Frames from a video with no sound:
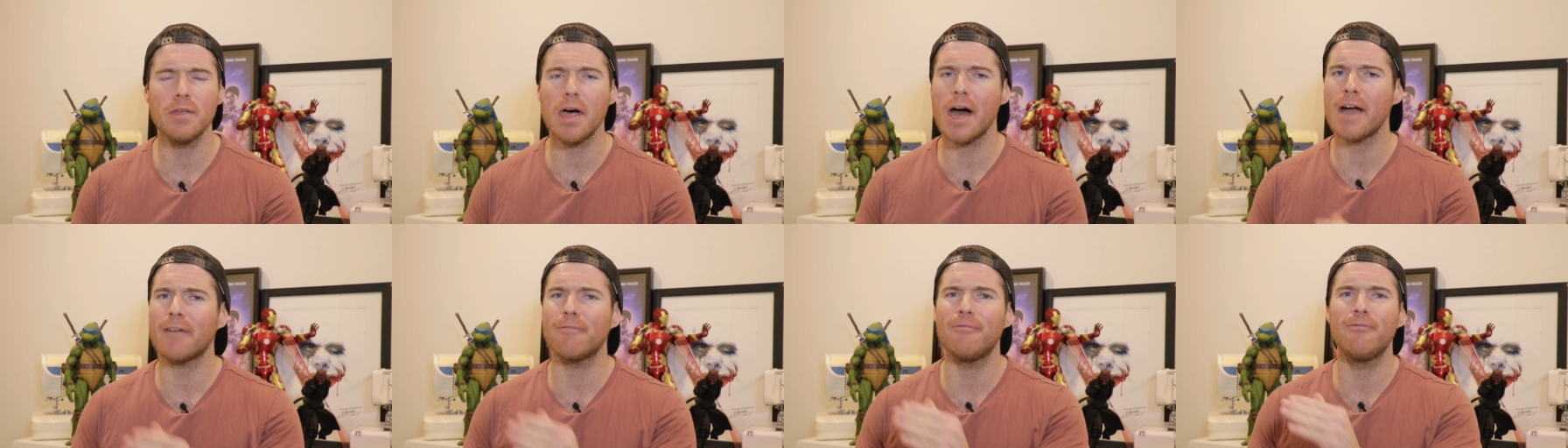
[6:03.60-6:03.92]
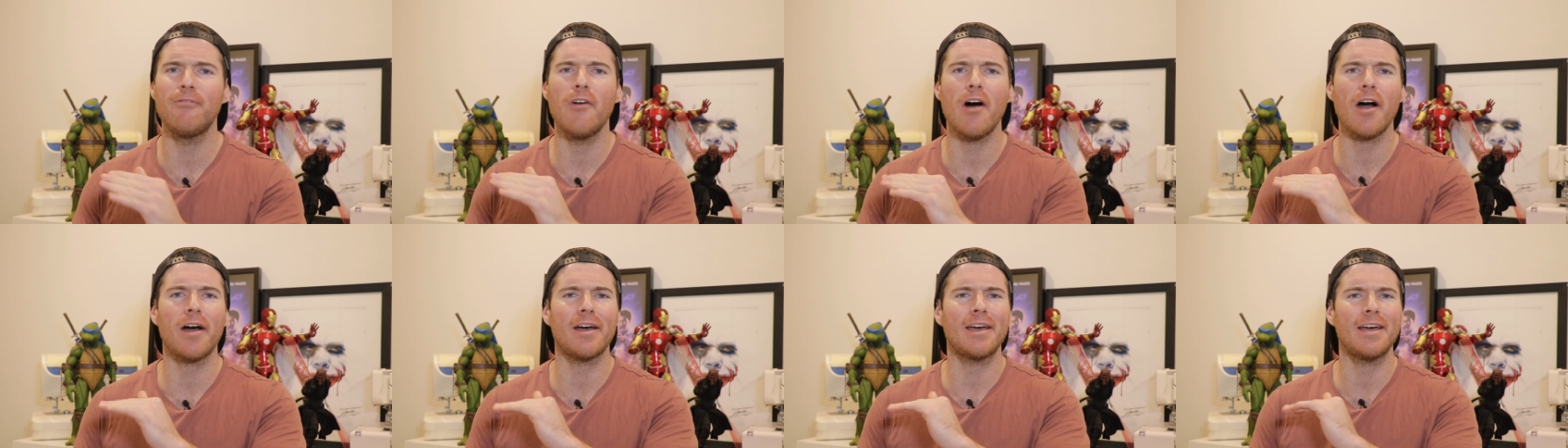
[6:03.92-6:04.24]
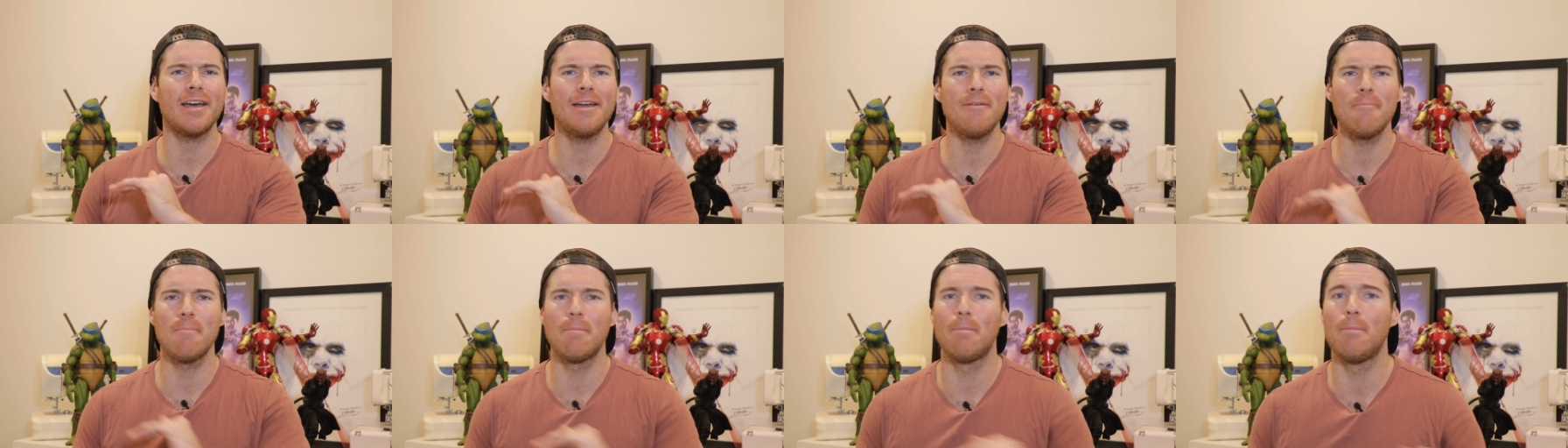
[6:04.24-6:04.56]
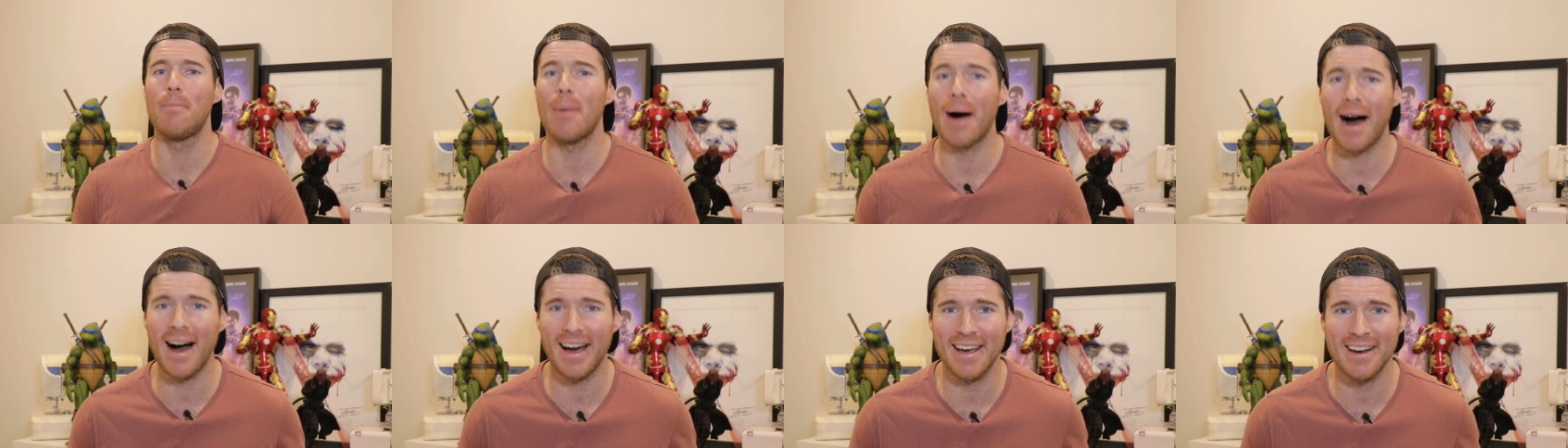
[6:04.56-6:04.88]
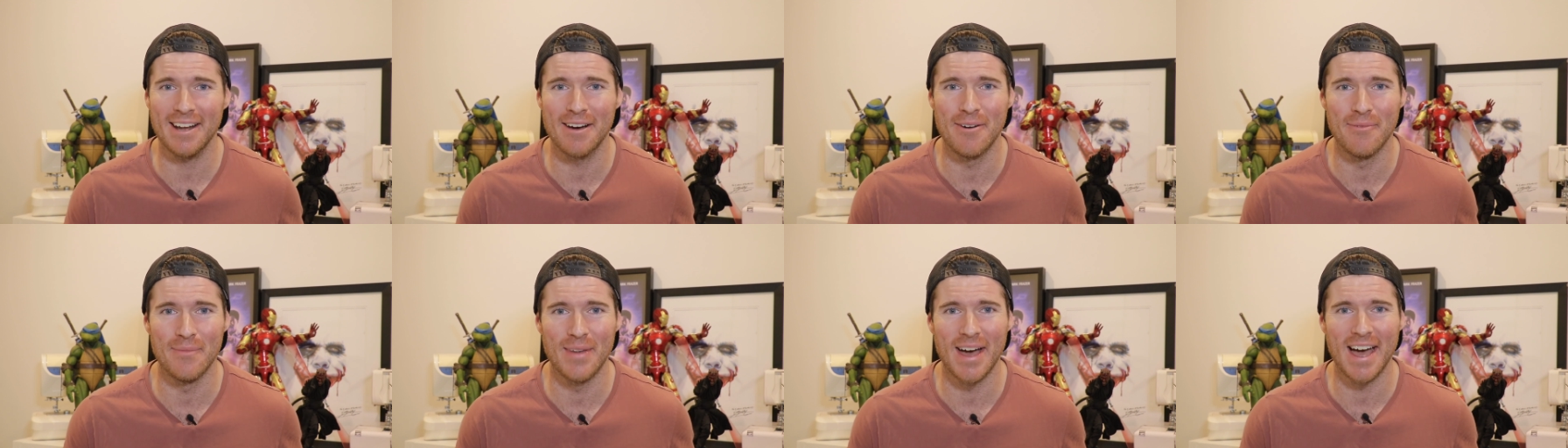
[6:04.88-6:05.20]
like fucking
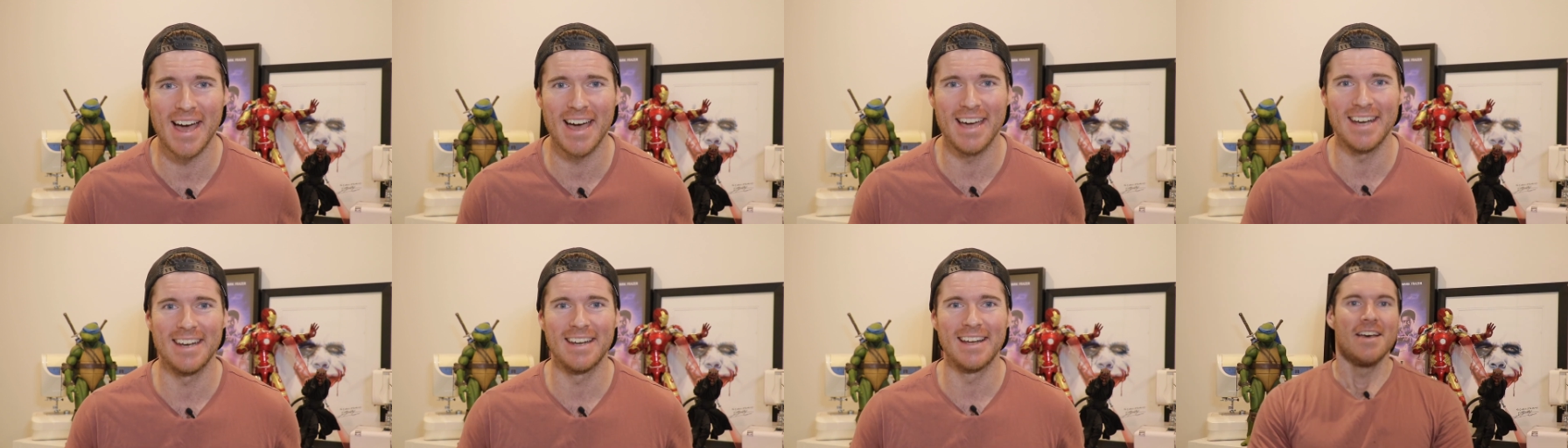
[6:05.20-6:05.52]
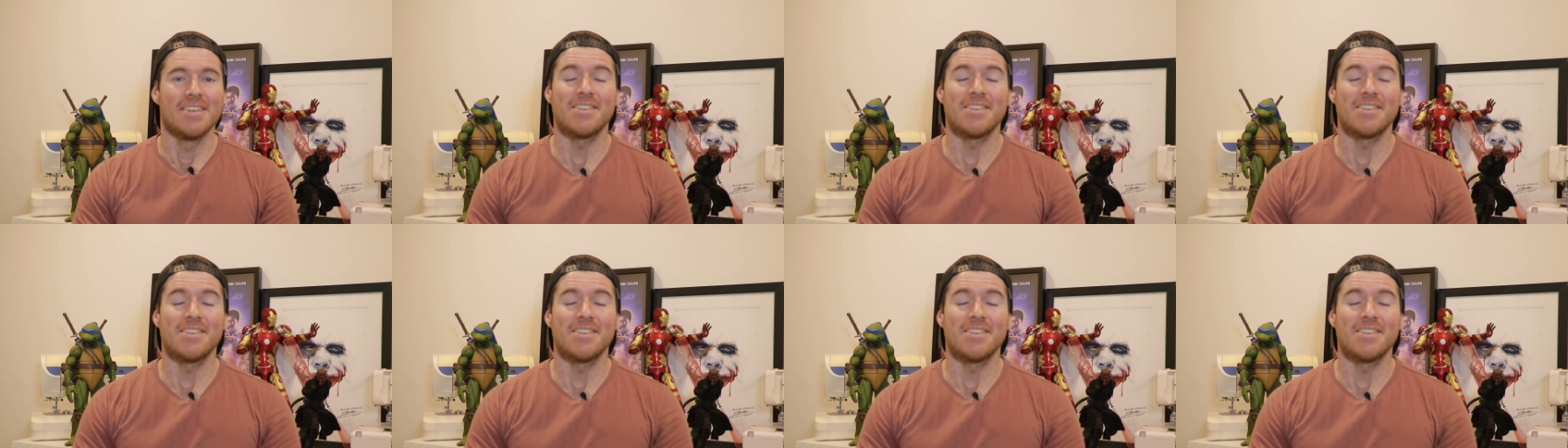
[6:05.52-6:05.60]
butter, man.